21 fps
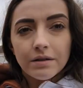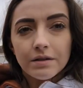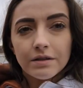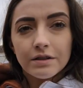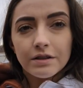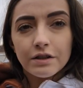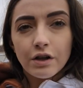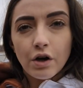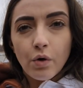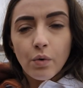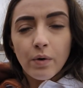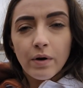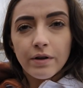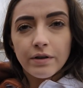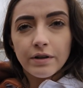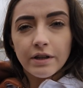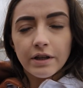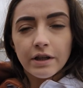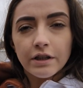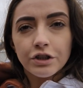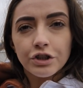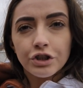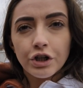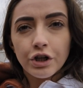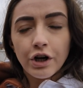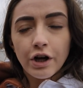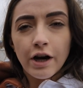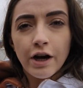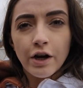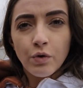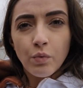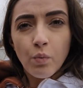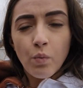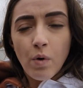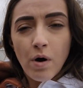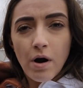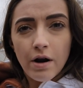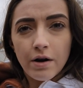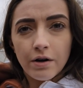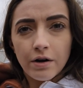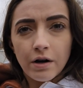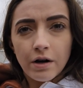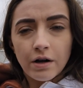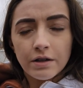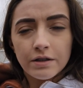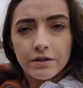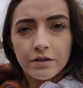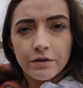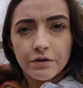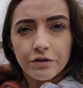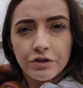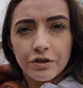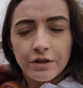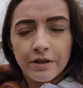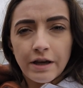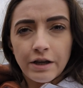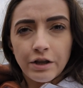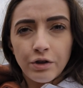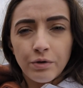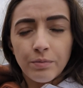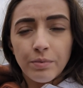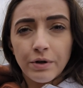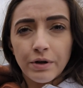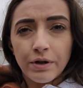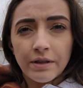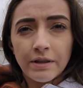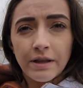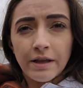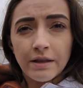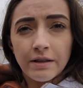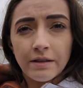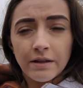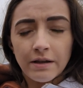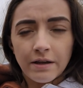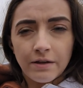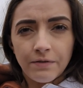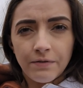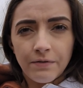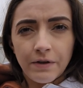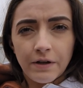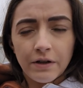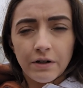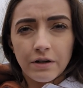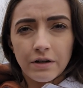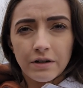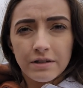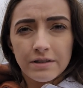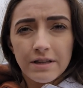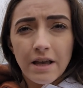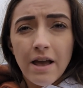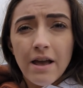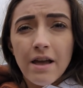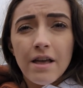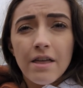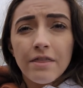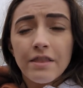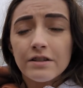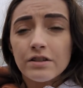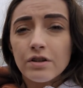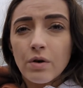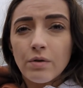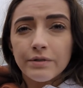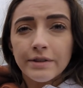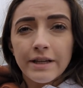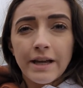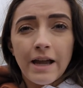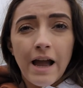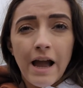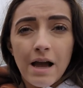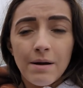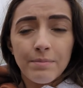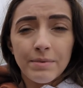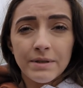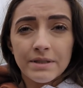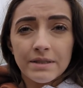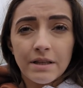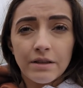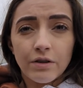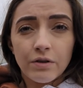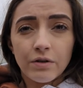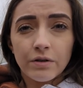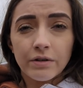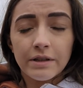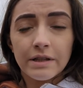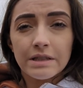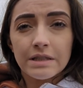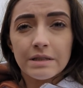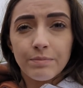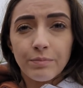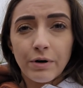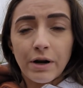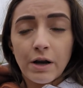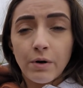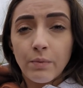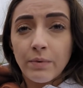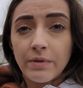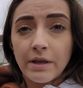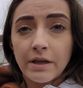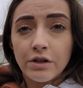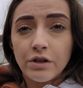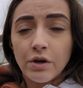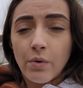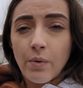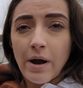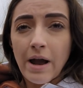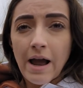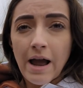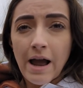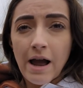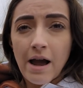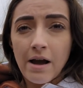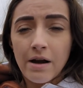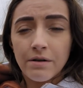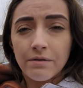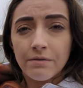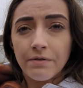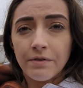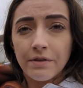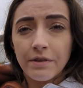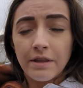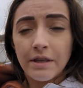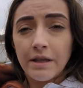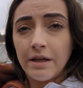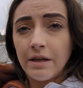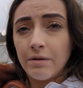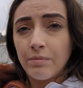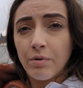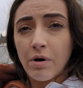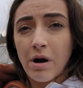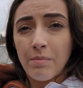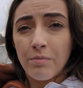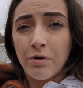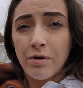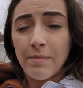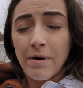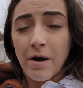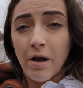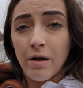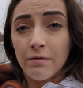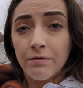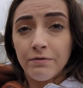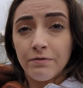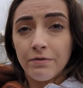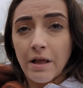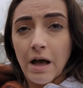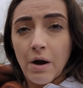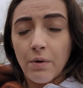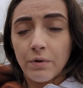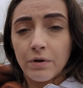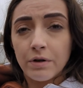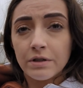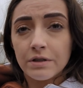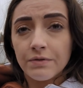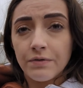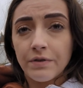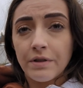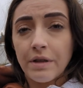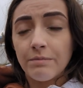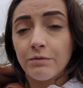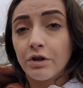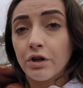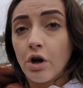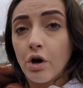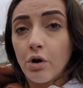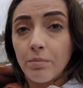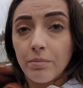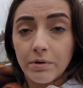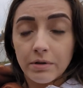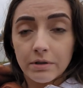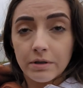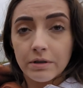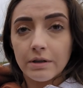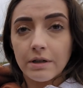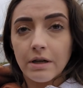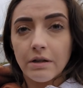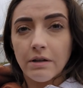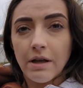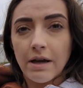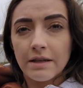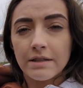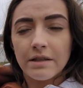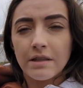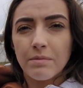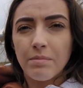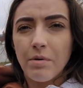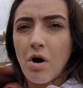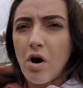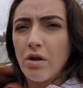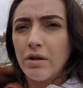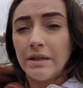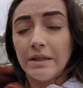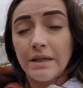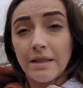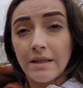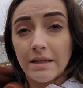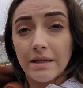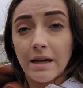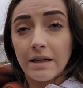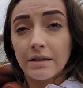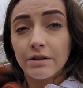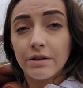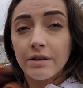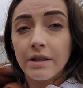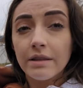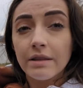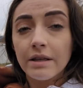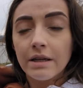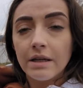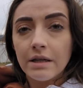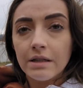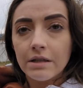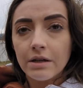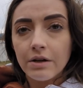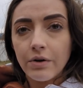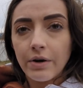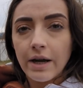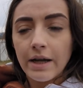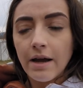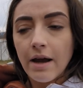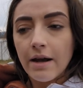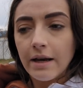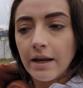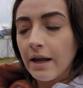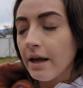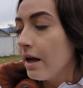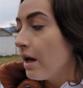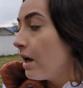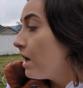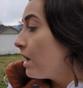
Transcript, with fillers: So the sugar and water solution that you put in the inline feeders, this only happens in the early spring when they don't have the proper amount of flowers for them to go collect the pollen and the nectar that they need to create honey.